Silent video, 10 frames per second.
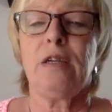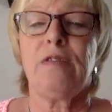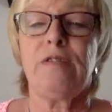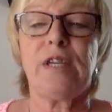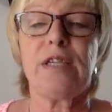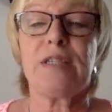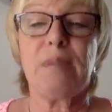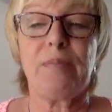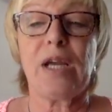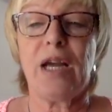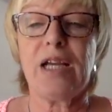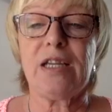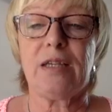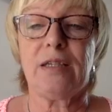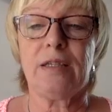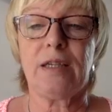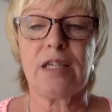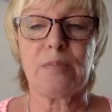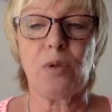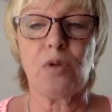Figures may be higher,
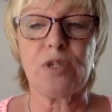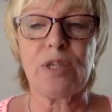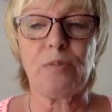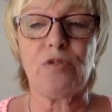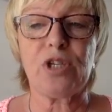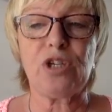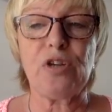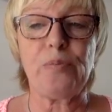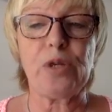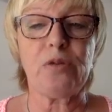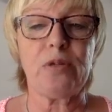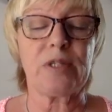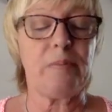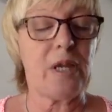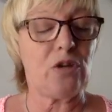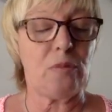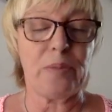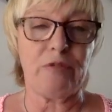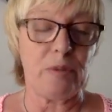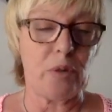as post-separation abuse may
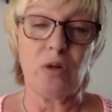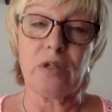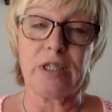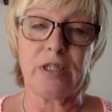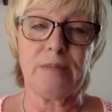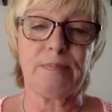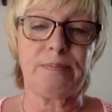not be reported.